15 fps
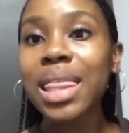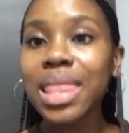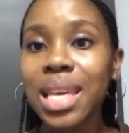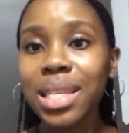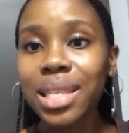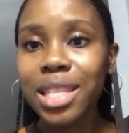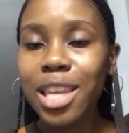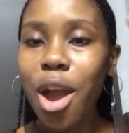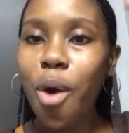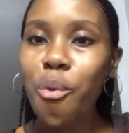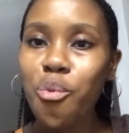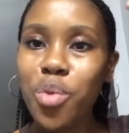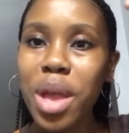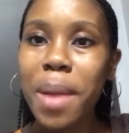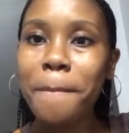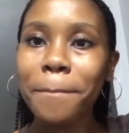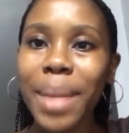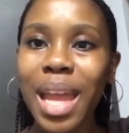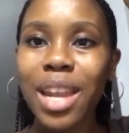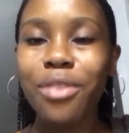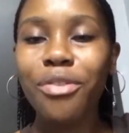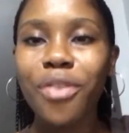this year we
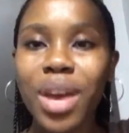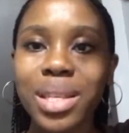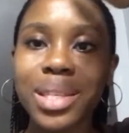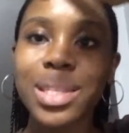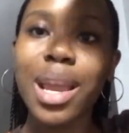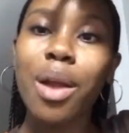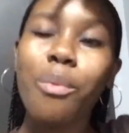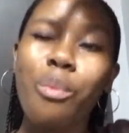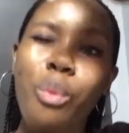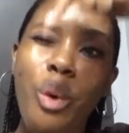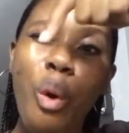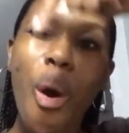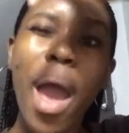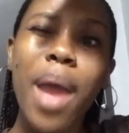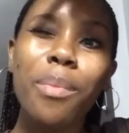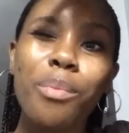manifesting more and